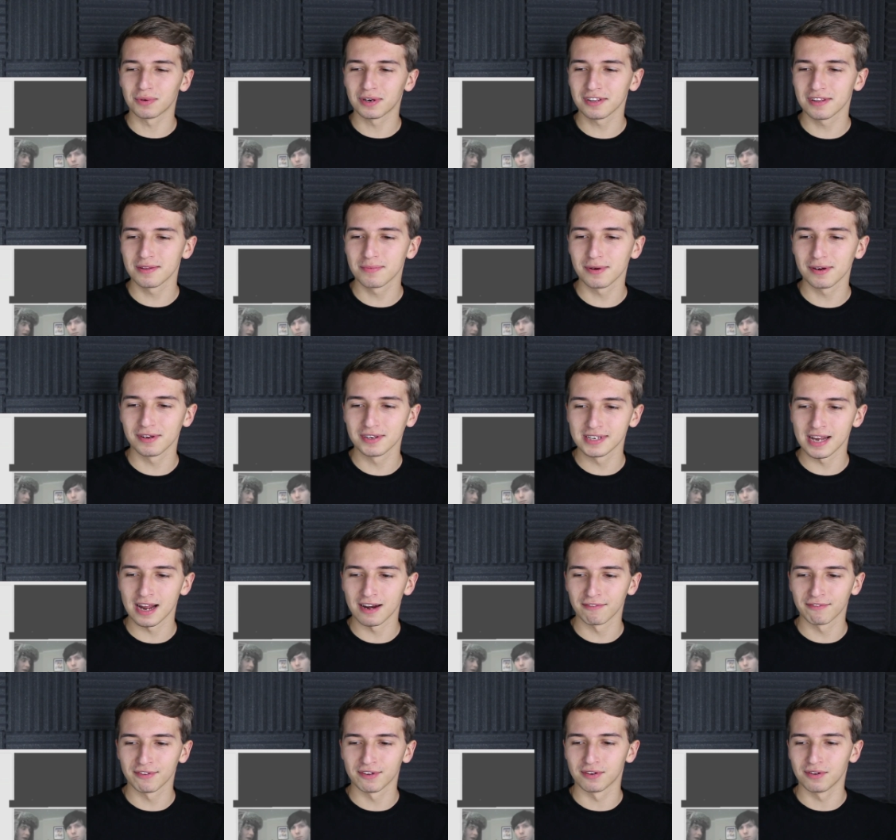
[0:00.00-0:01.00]
Why don't they put on
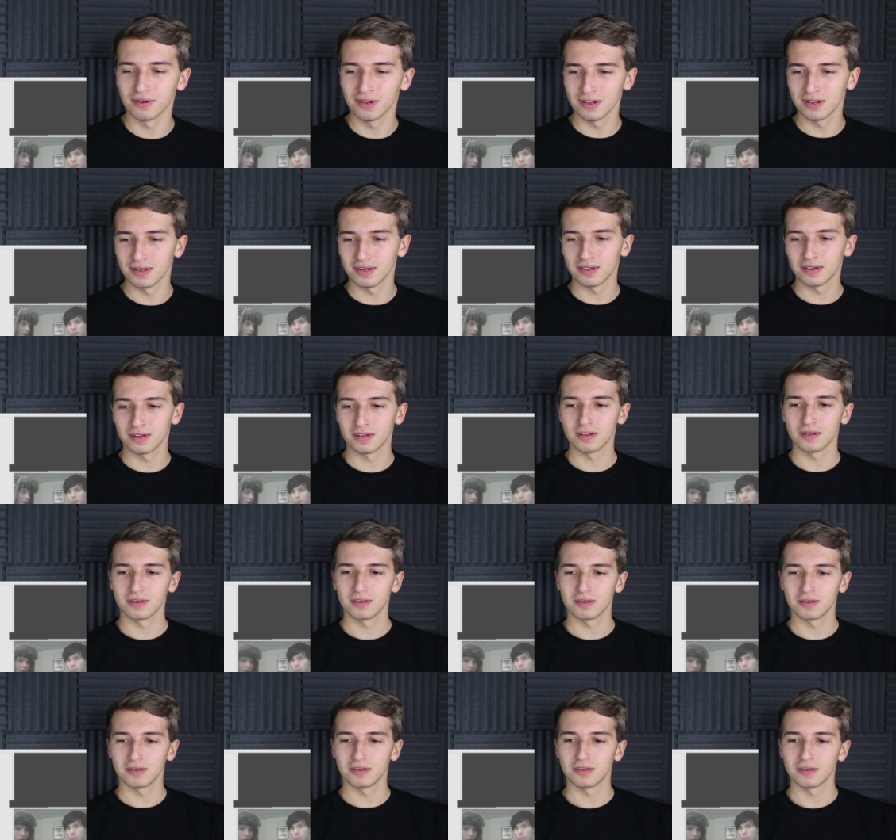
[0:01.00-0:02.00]
Dan and who?
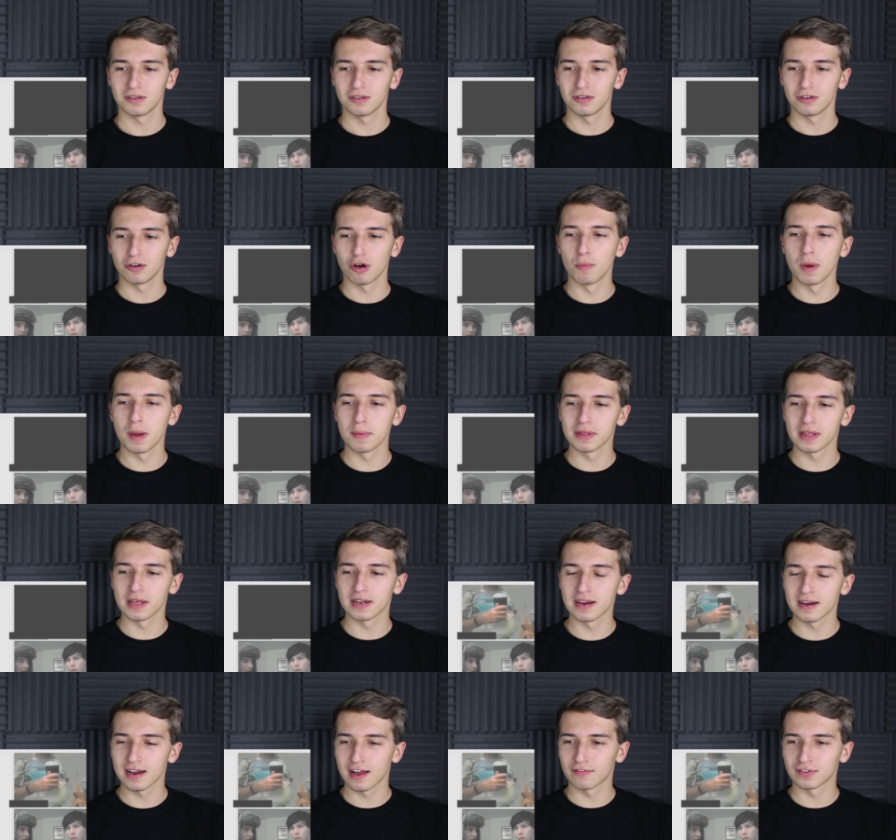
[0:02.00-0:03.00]
Or maybe they didn't